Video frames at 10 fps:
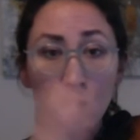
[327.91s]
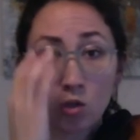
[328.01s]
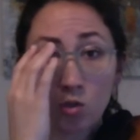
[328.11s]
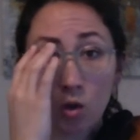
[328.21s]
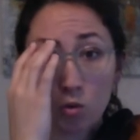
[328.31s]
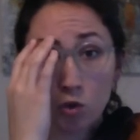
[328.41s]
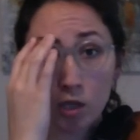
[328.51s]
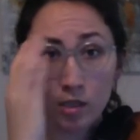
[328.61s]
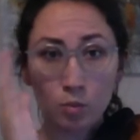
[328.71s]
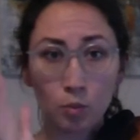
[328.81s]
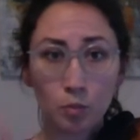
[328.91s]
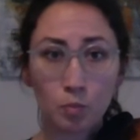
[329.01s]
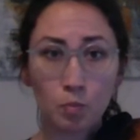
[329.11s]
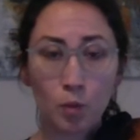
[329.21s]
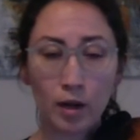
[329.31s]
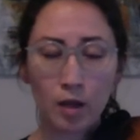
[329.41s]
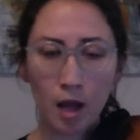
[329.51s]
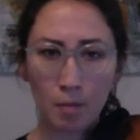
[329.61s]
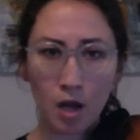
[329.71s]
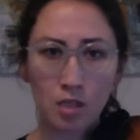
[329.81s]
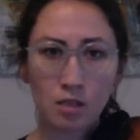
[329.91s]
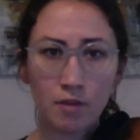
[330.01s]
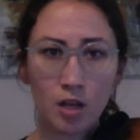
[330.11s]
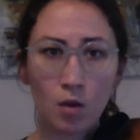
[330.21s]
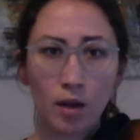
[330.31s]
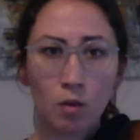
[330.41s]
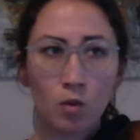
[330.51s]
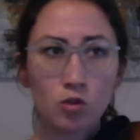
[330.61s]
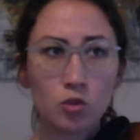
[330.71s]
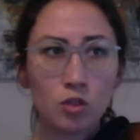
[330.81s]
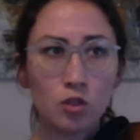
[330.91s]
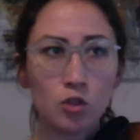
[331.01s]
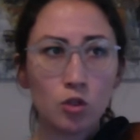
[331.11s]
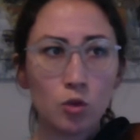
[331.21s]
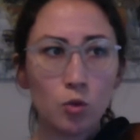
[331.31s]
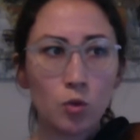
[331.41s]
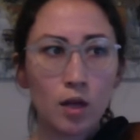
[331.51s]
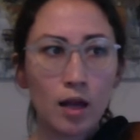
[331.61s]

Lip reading: So just pause the video, and I want you to do